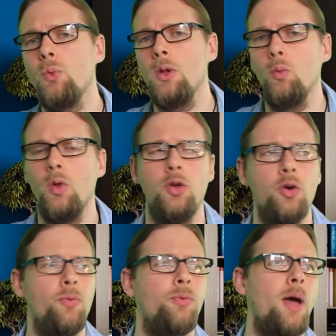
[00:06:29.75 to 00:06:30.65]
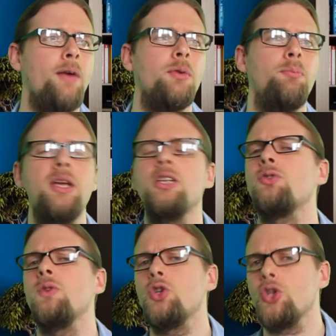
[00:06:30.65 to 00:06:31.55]
will go from having
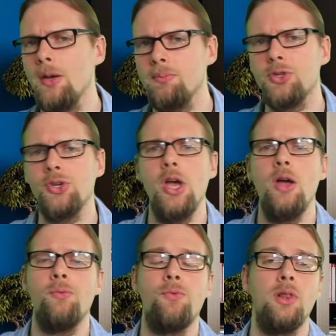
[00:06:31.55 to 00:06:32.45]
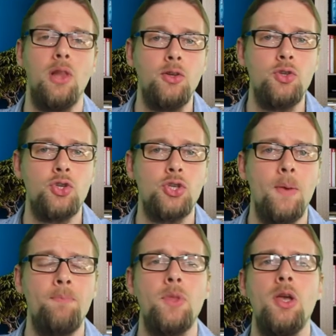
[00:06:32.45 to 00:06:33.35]
pizza and chips for lunch